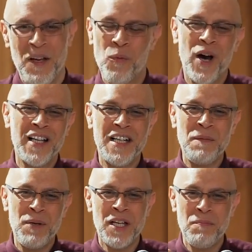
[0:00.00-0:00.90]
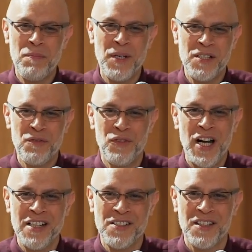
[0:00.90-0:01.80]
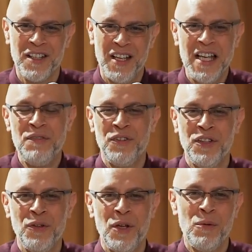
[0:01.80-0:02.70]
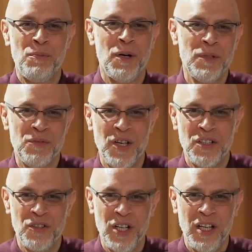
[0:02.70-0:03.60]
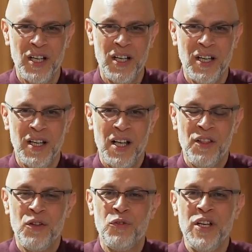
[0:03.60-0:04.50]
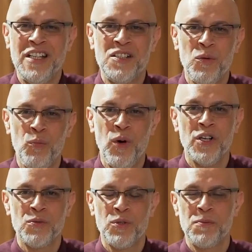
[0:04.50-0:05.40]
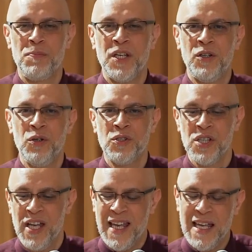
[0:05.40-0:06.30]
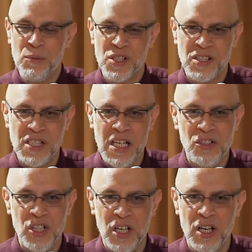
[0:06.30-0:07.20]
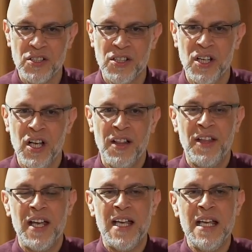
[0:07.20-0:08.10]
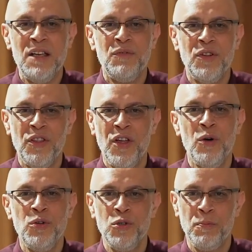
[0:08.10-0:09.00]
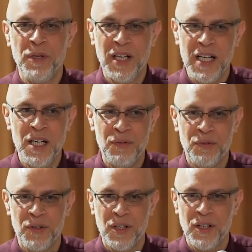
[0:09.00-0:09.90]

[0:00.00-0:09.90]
Why did he pick up a piece of grass, even though they were promised victory? The reason was because he was teaching us that even though you believe